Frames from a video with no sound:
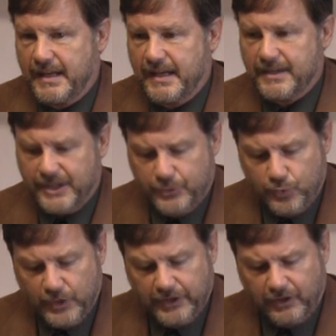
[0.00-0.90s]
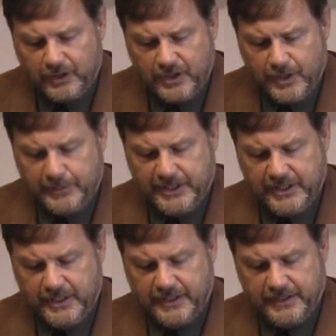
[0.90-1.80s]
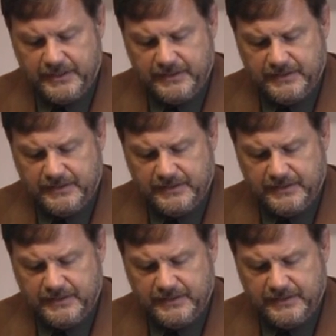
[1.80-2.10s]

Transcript: and I will come again